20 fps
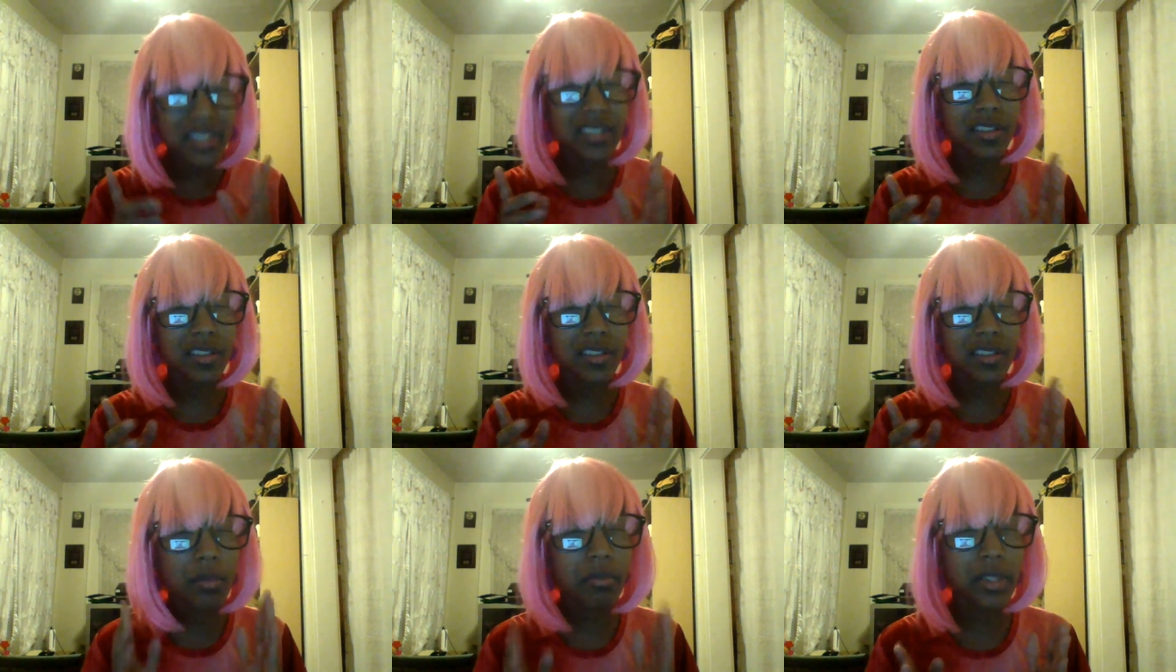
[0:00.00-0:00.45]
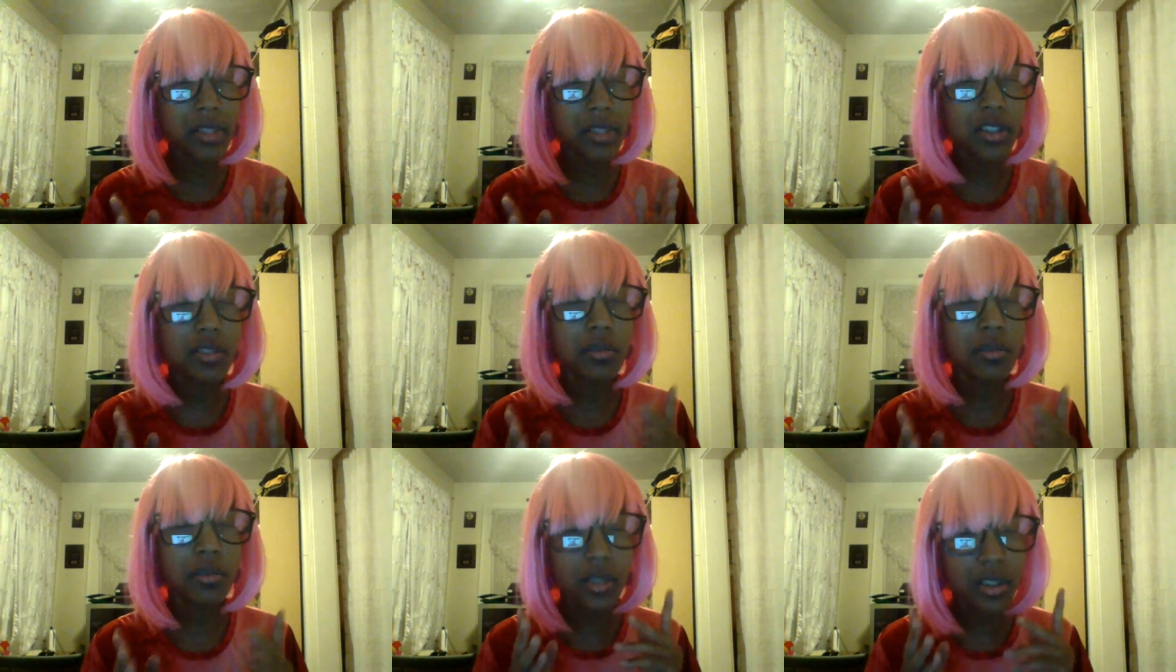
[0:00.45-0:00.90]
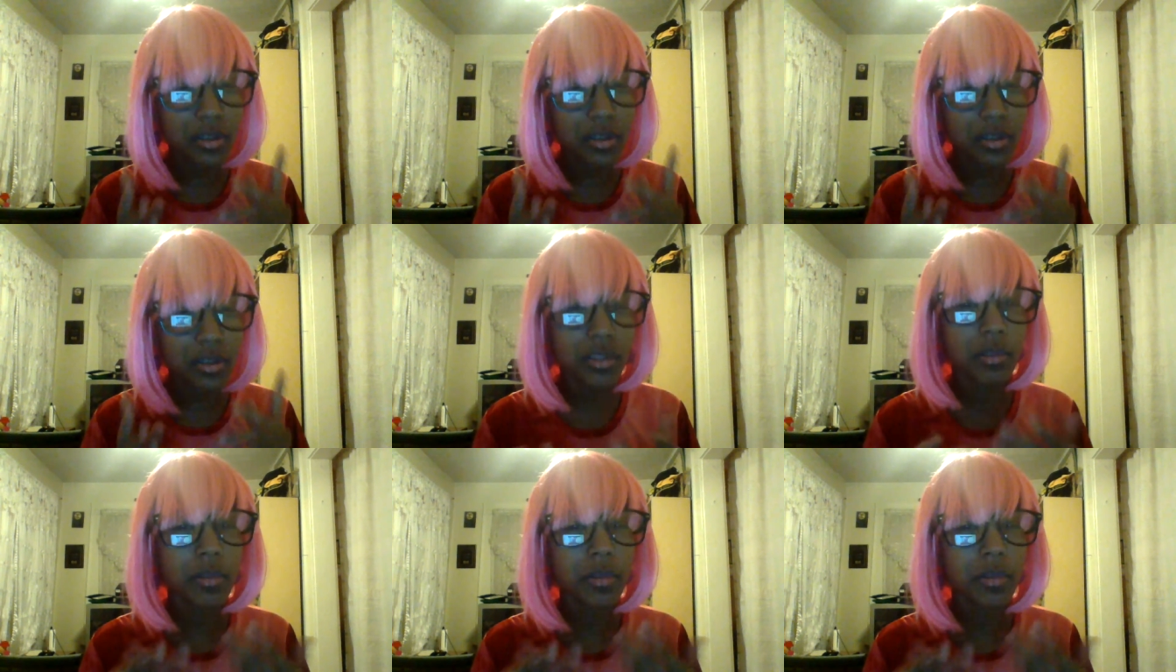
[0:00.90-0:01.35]
so much you
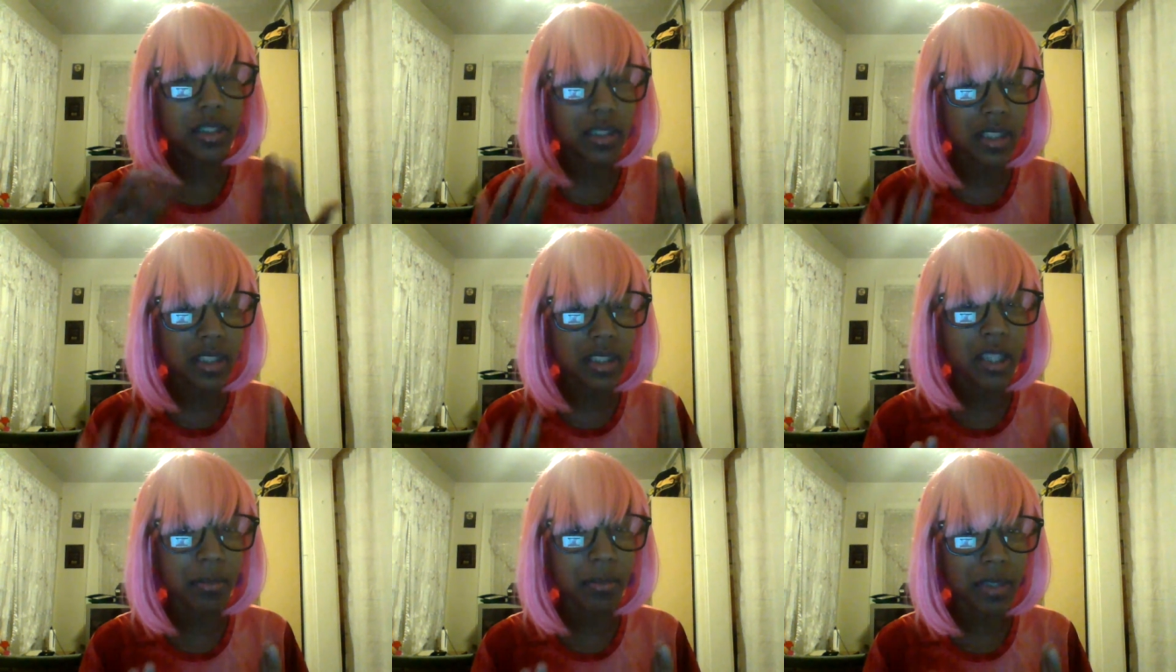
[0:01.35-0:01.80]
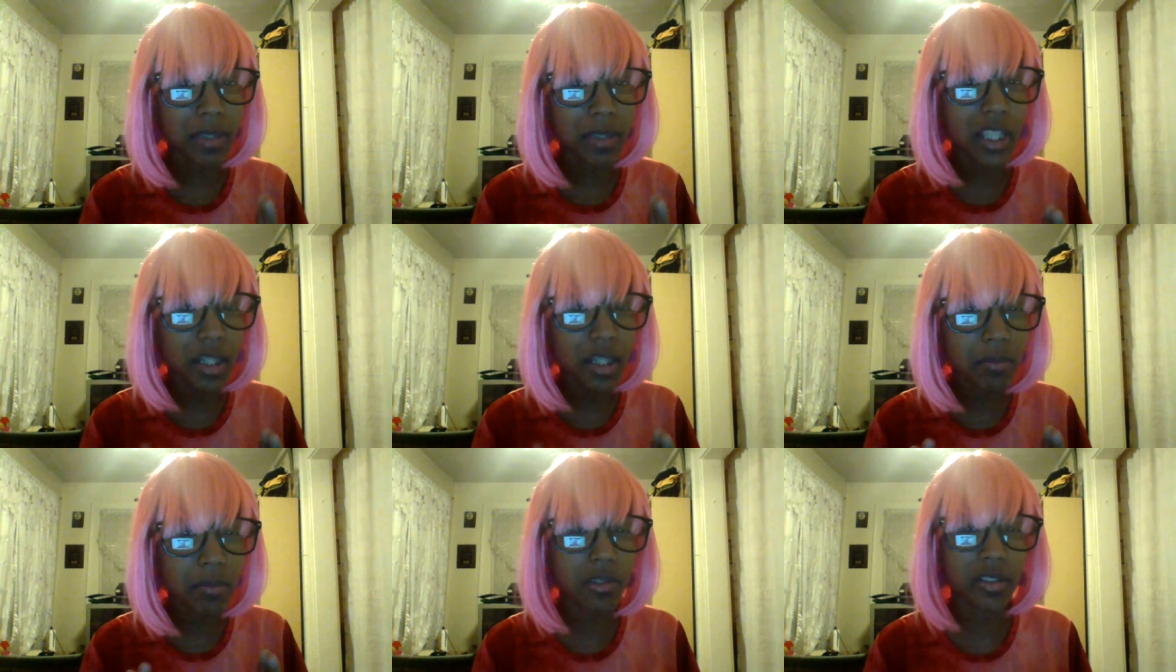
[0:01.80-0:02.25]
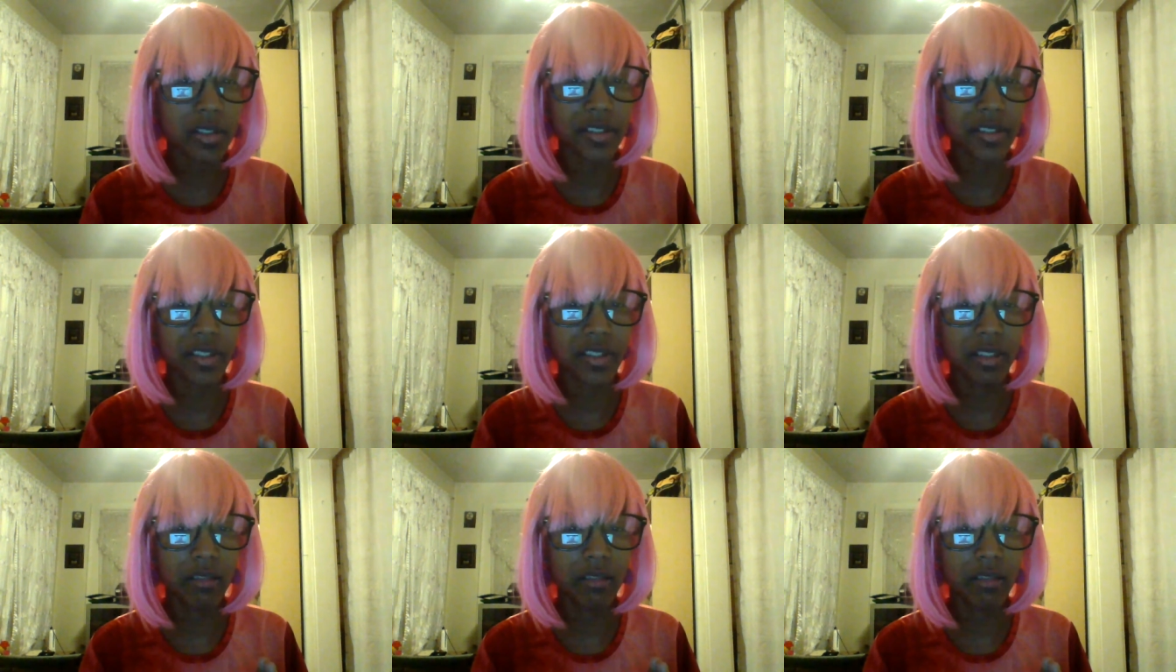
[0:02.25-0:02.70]
can do with a game like Animal
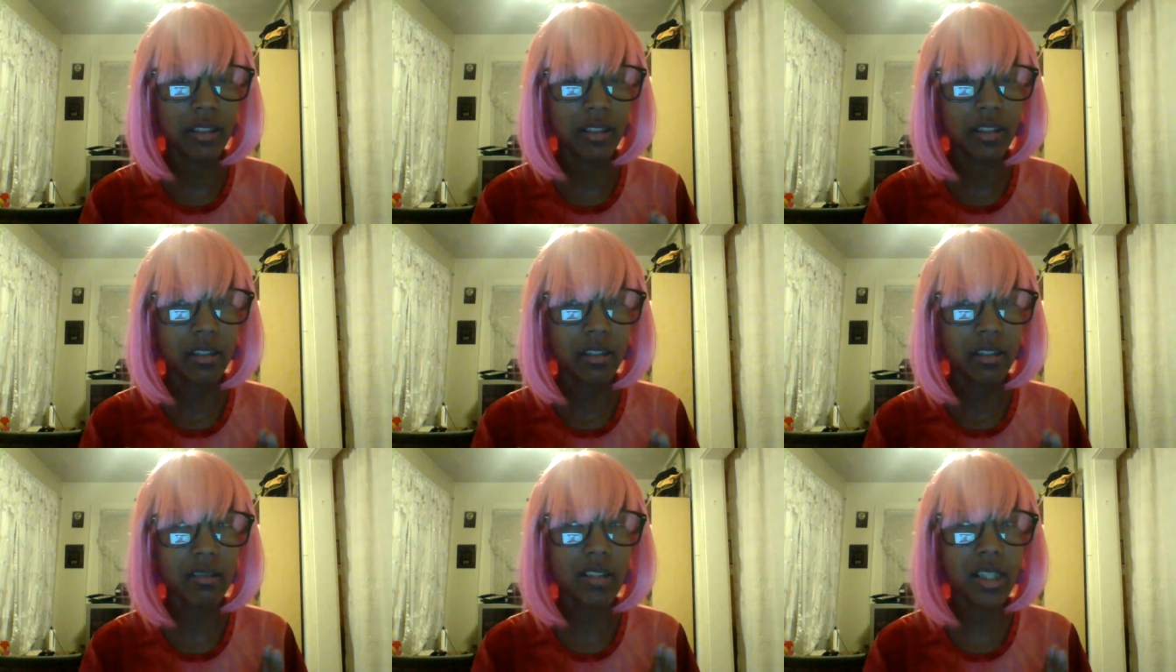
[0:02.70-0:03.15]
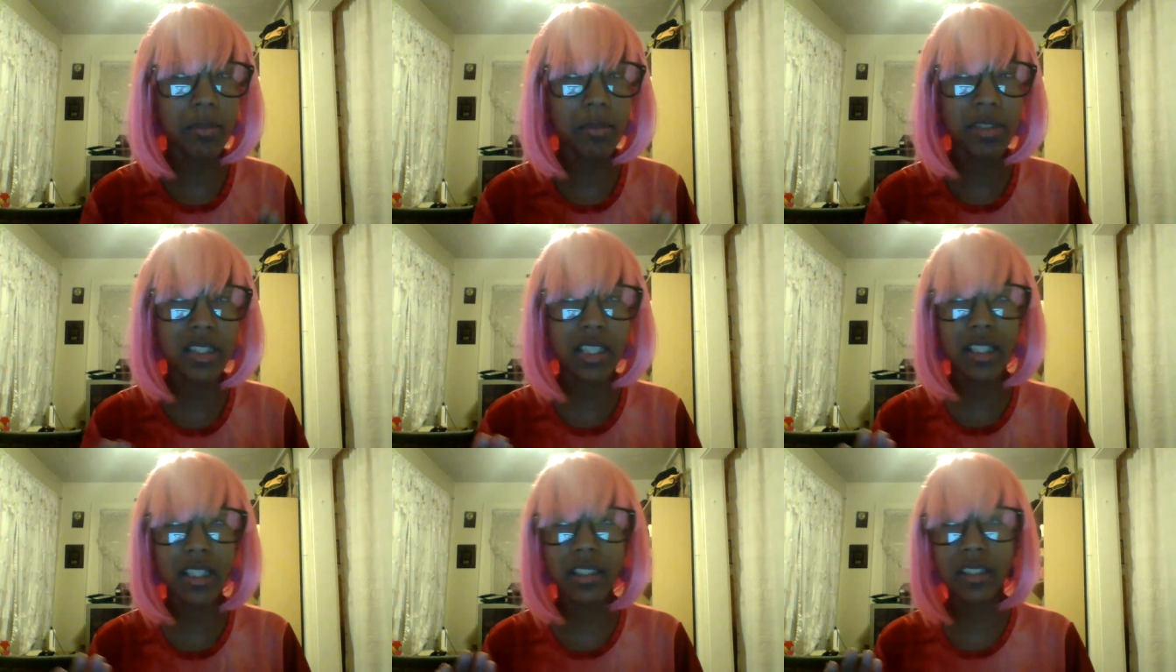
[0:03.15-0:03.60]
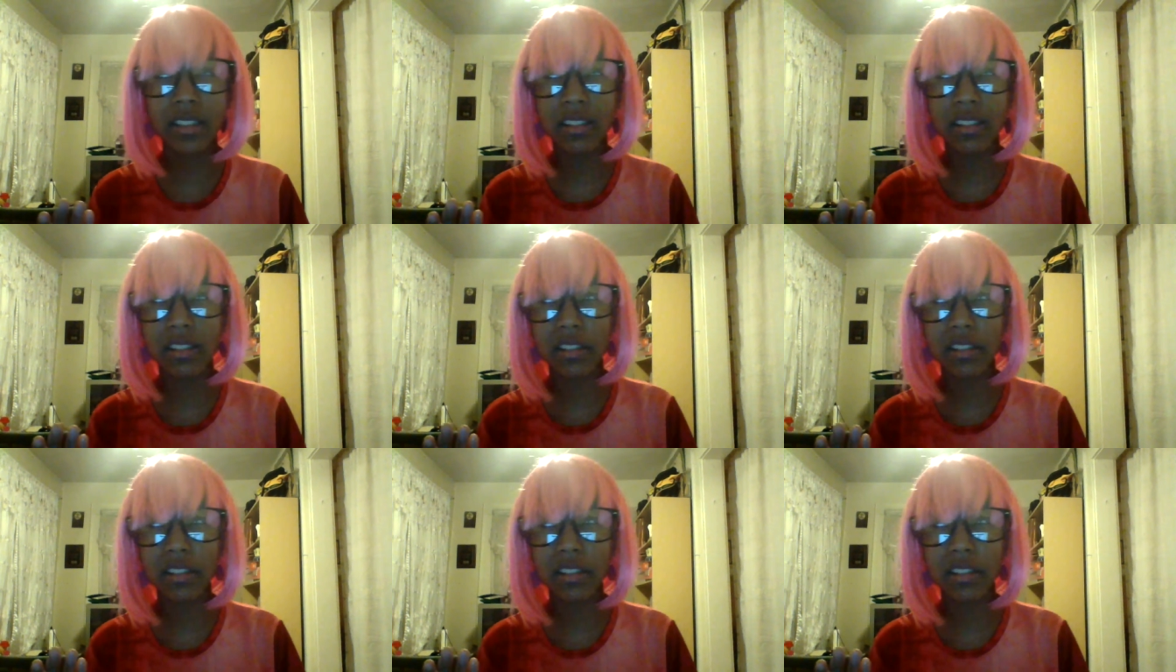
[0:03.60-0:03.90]
Crossing. I mean, it's kind of like The